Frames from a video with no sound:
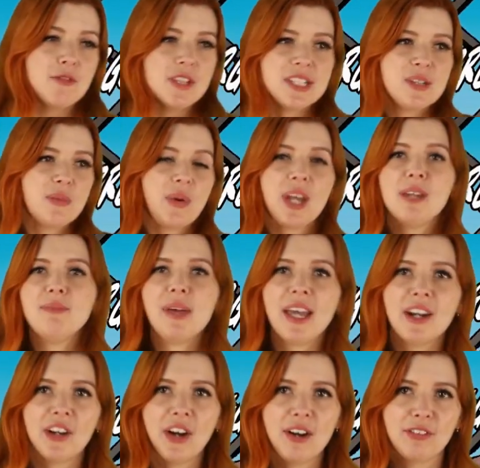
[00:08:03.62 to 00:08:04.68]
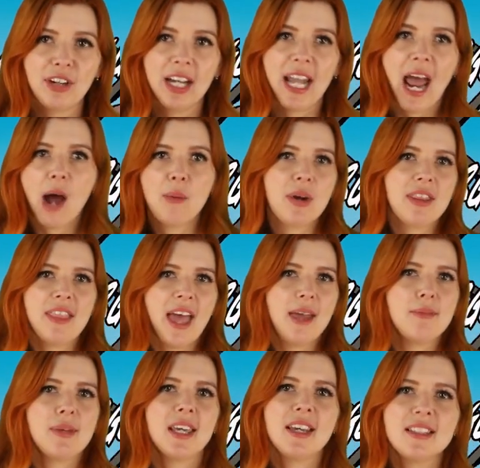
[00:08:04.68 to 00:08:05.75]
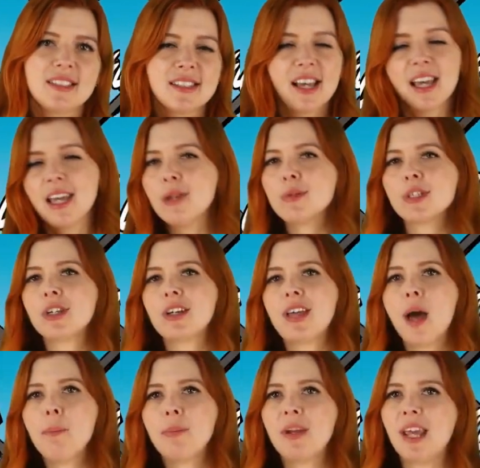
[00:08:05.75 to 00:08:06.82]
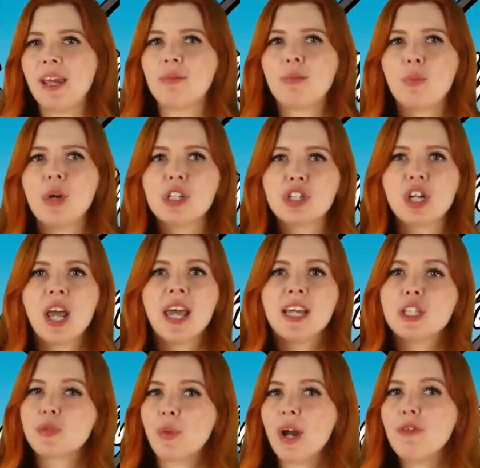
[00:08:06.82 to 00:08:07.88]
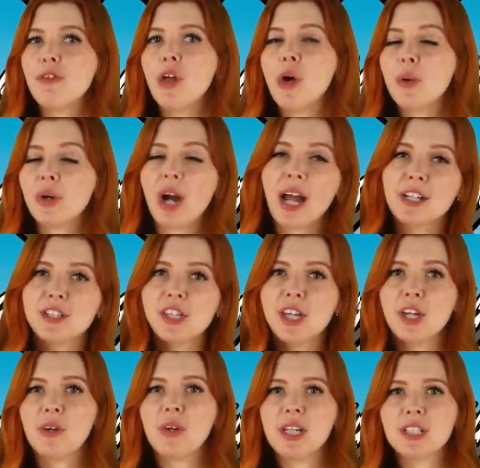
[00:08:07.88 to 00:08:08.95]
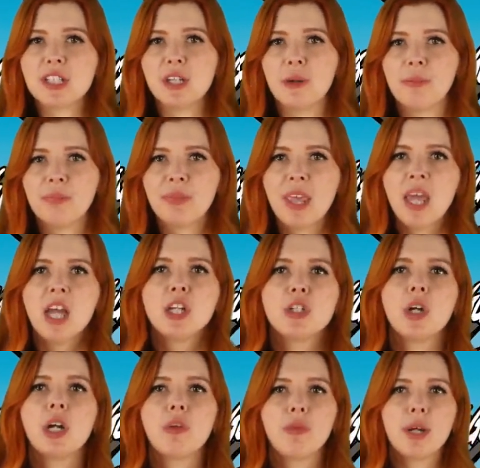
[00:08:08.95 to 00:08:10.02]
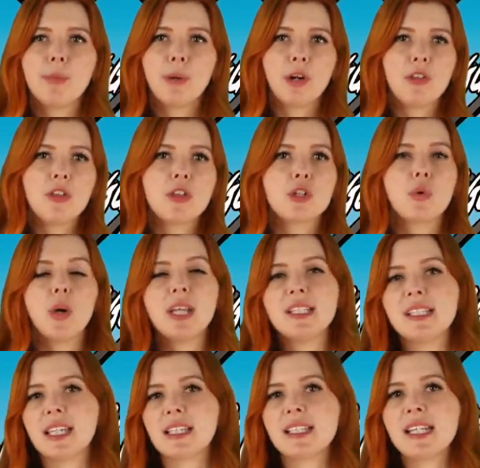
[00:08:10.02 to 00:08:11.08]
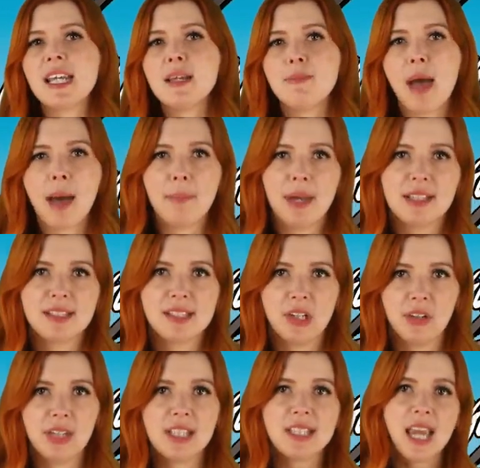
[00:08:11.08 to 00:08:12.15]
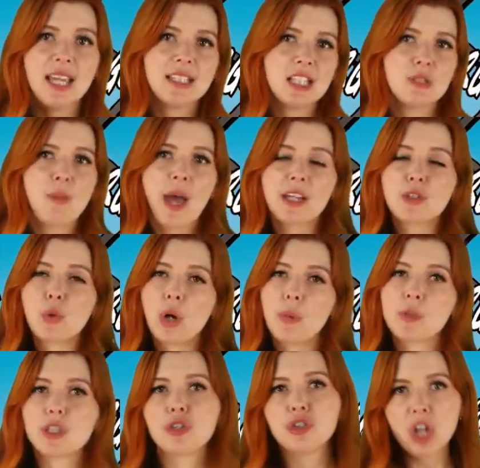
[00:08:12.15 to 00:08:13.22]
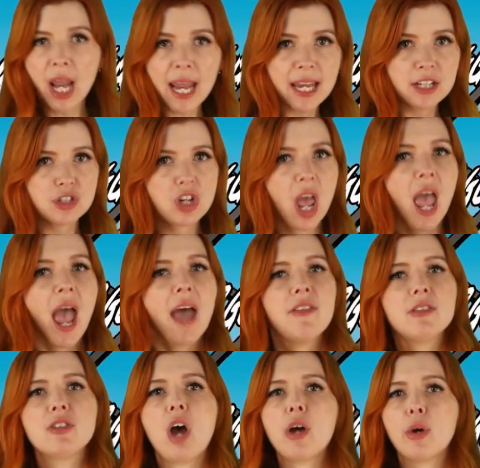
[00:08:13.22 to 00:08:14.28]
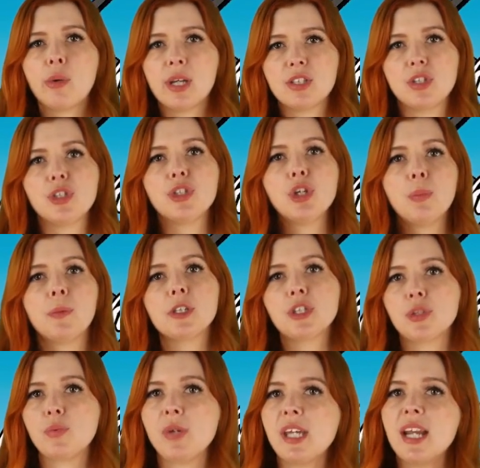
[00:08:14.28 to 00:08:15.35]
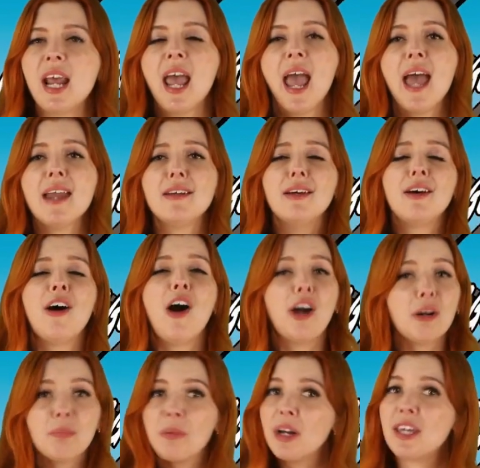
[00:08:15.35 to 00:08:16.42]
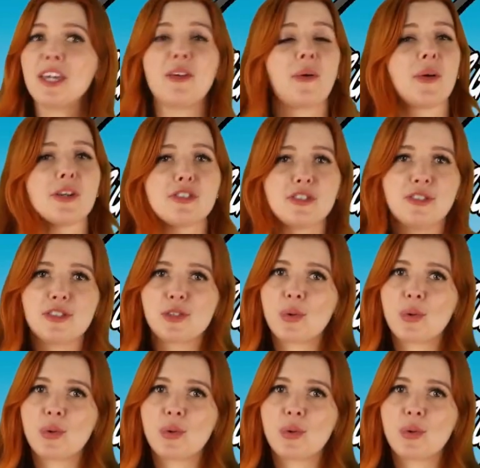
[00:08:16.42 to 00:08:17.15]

visit Wayne Manor every now and then because he was good company, which his rightful owner actually agreed to. During Rebirth in the 2016 Batman series, Ace's backstory was changed and the doggo gets a super sweet and heartbreaking origin